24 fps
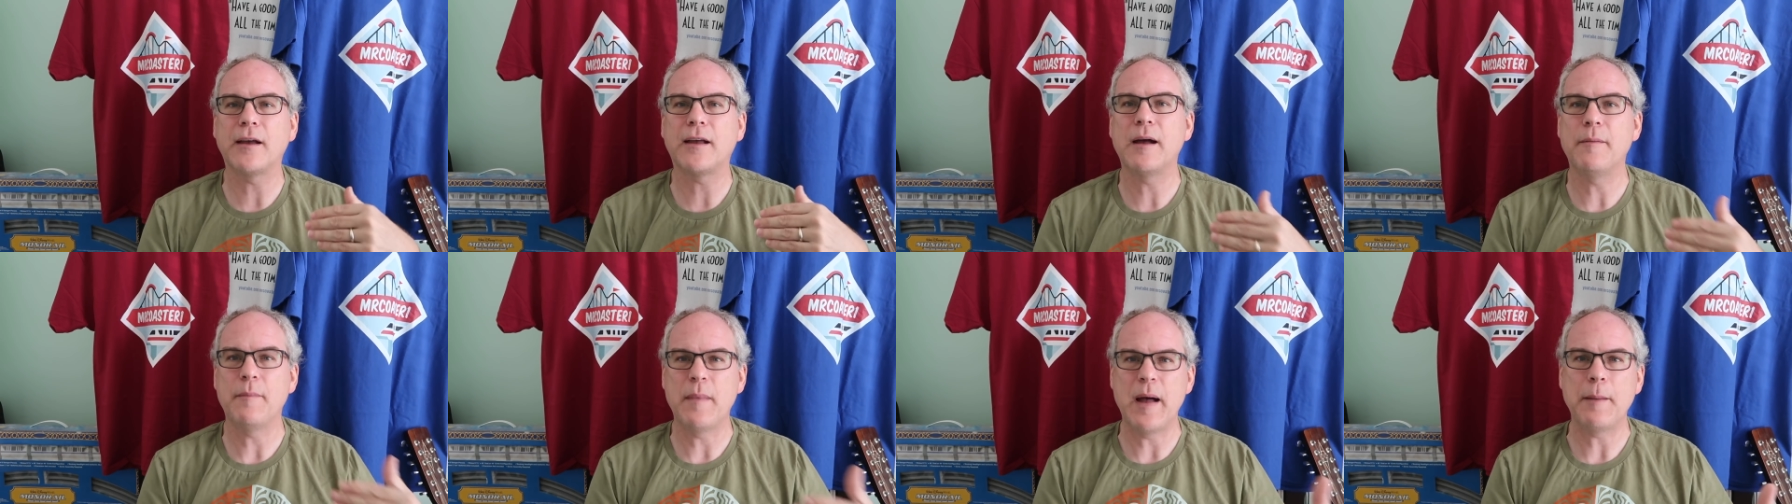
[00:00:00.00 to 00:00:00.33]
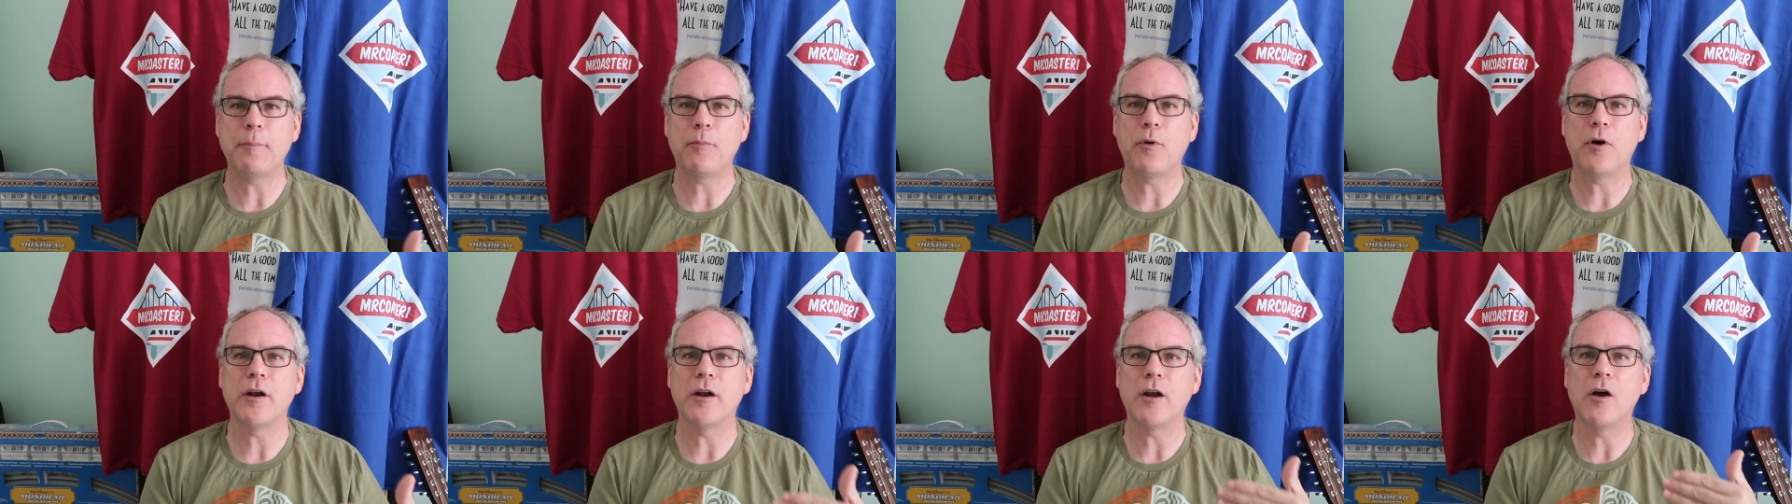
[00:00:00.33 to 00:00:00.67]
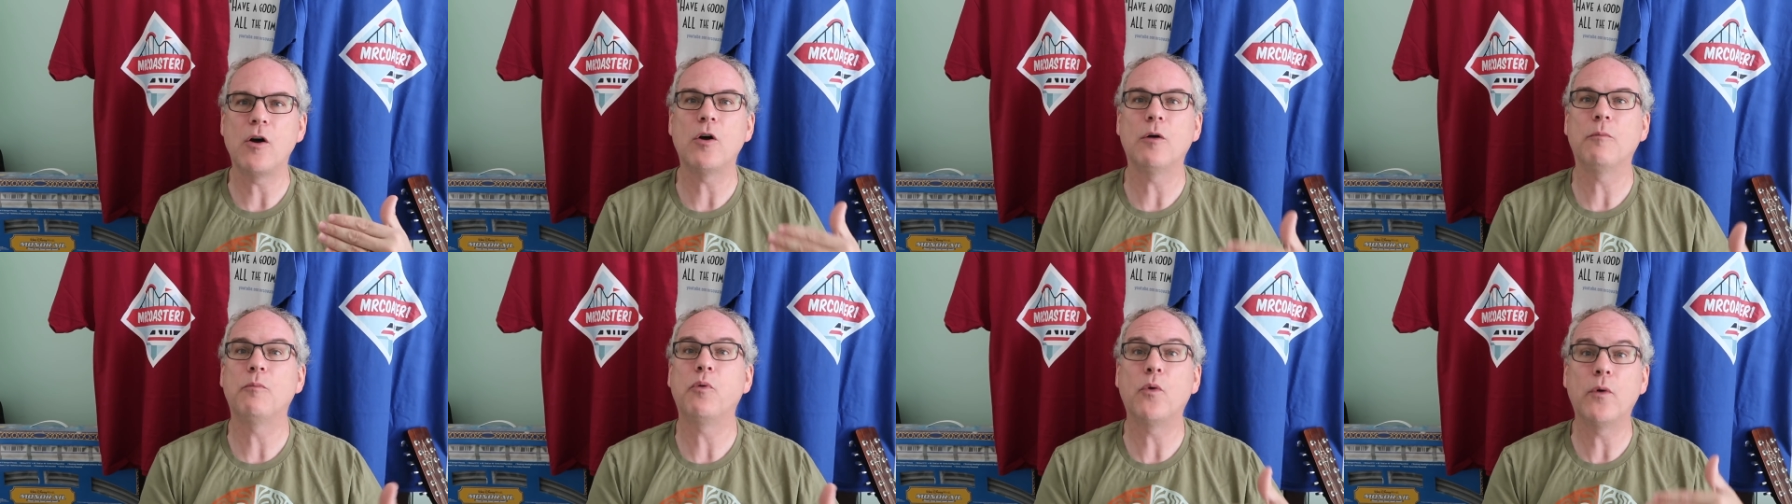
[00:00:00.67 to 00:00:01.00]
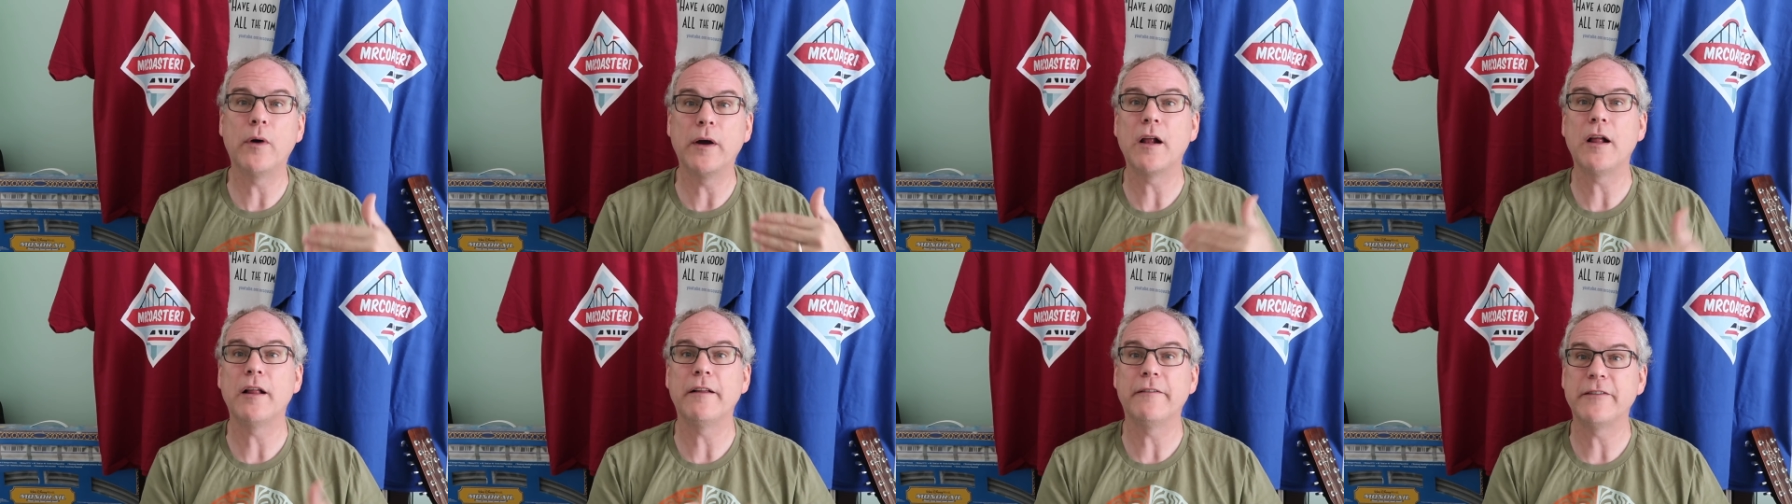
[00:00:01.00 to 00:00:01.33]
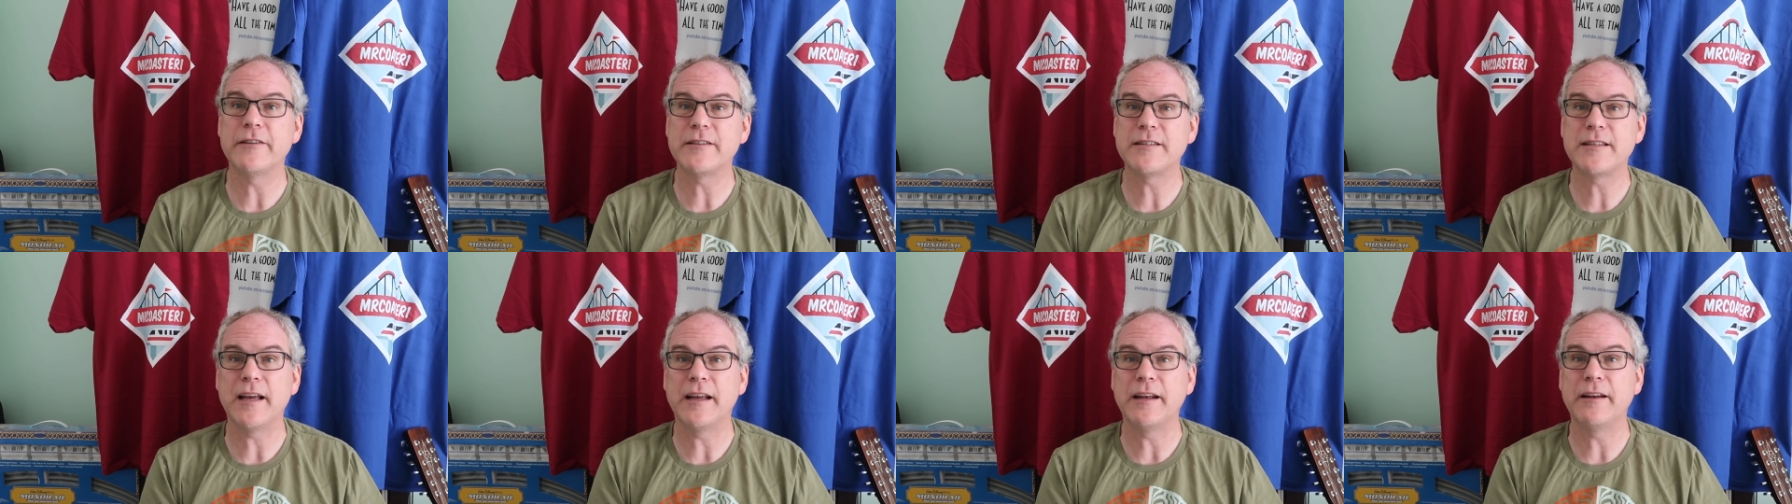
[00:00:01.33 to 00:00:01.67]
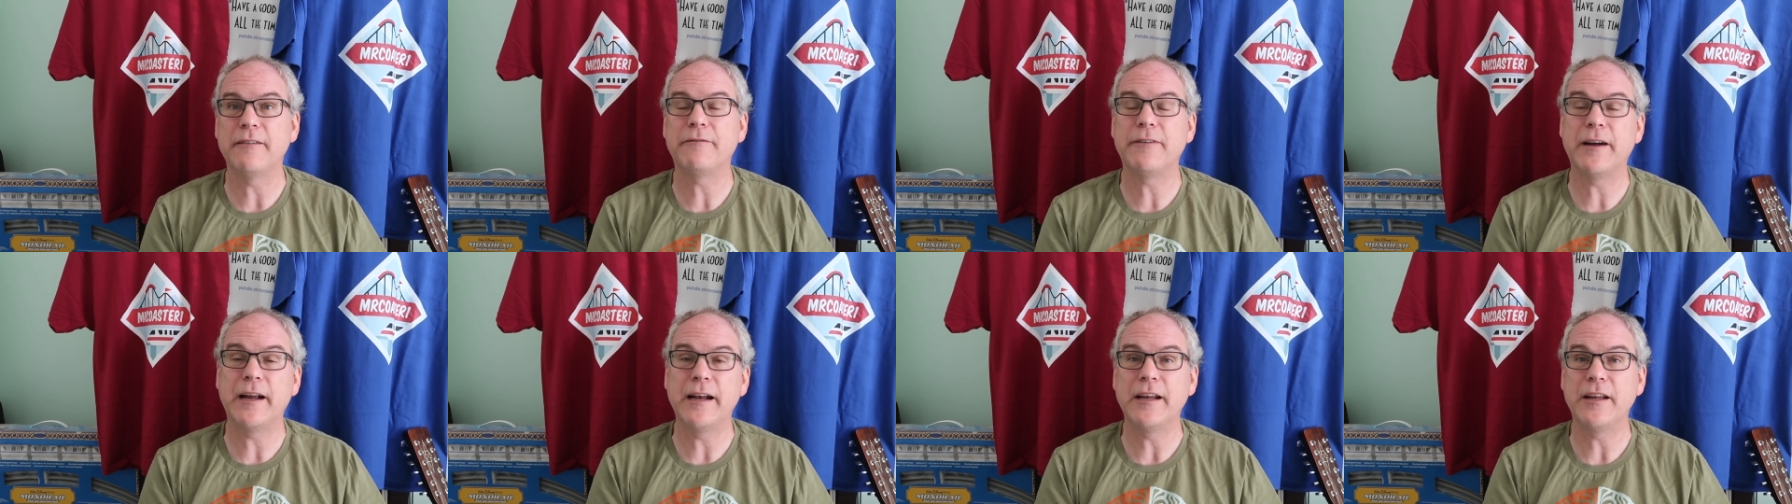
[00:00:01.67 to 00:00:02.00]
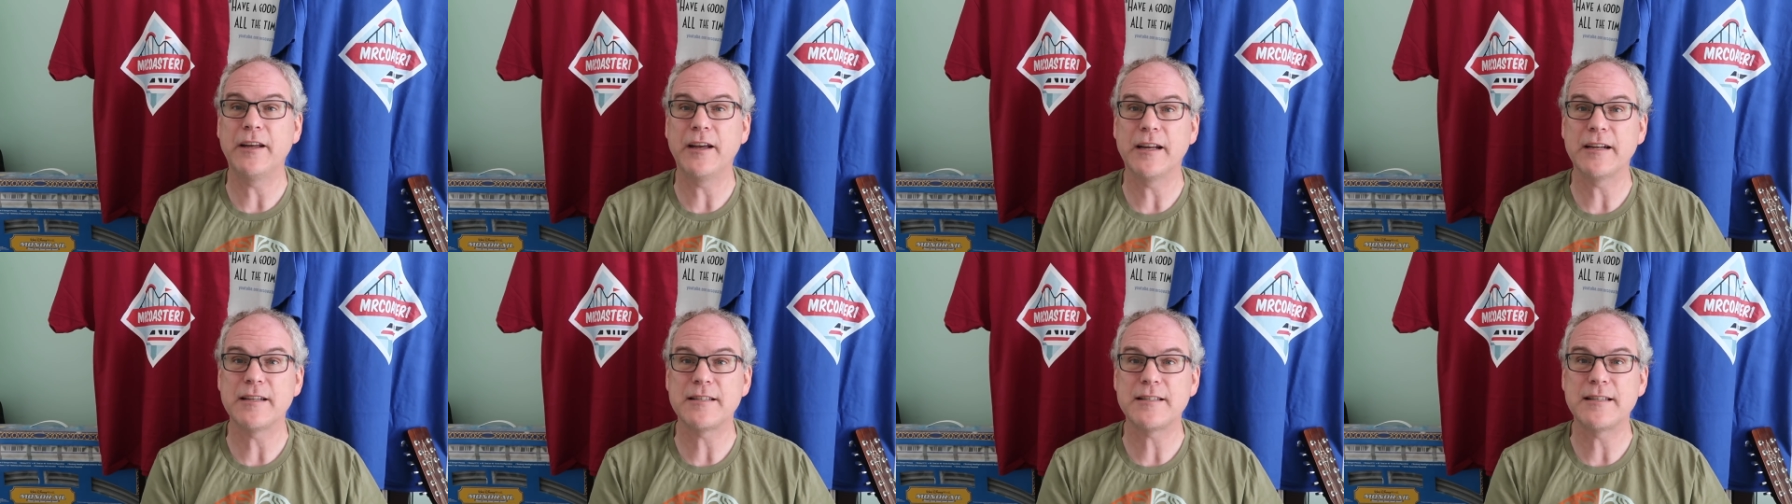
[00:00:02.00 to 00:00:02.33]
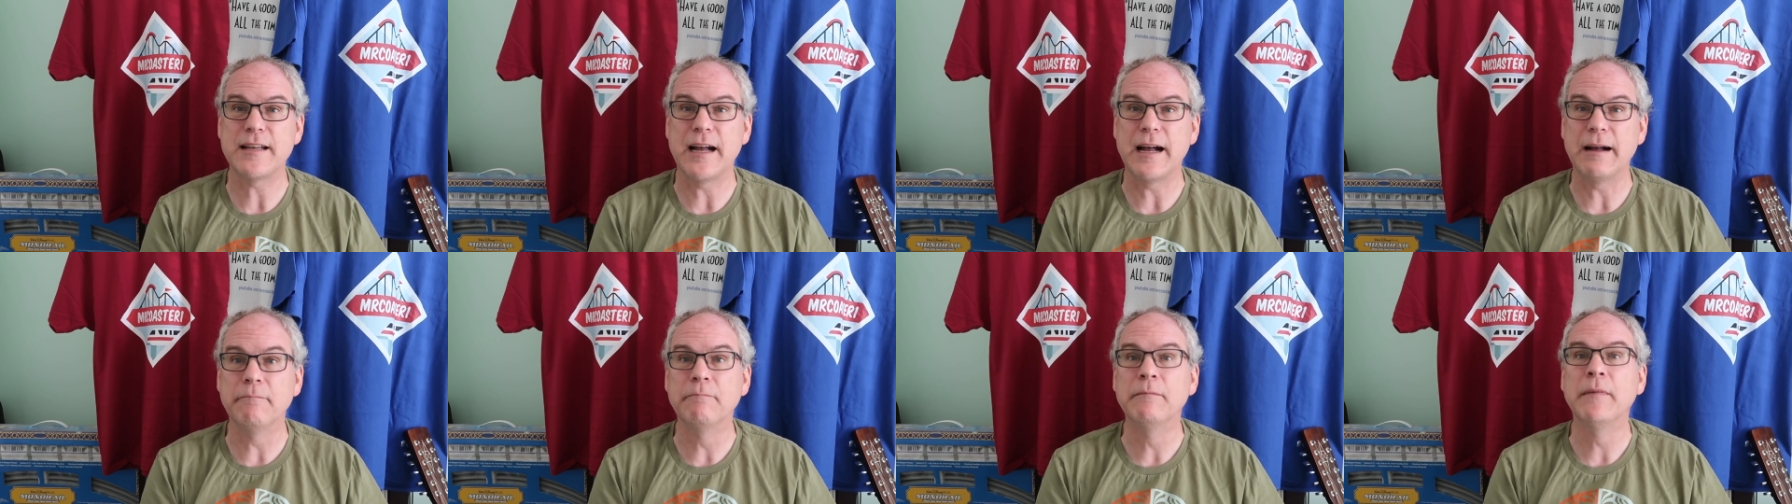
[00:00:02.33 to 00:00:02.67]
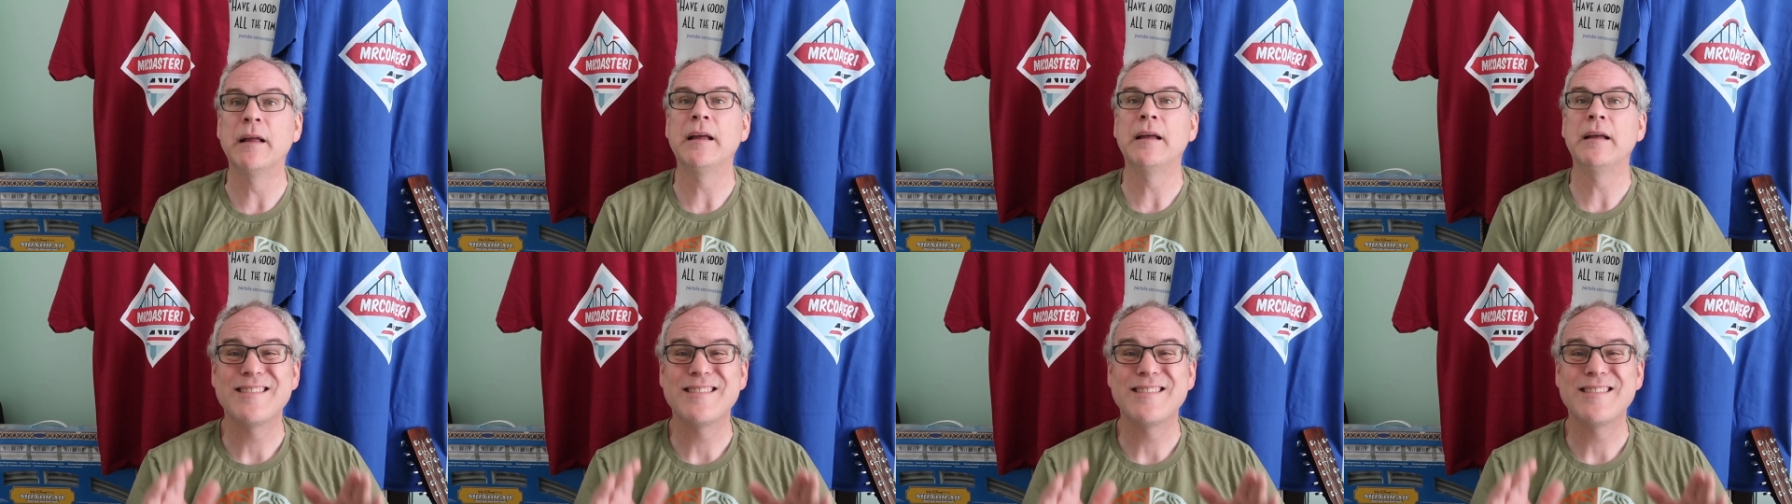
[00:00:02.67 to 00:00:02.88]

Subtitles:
come up on a whole point all of a sudden and find out you got to stop.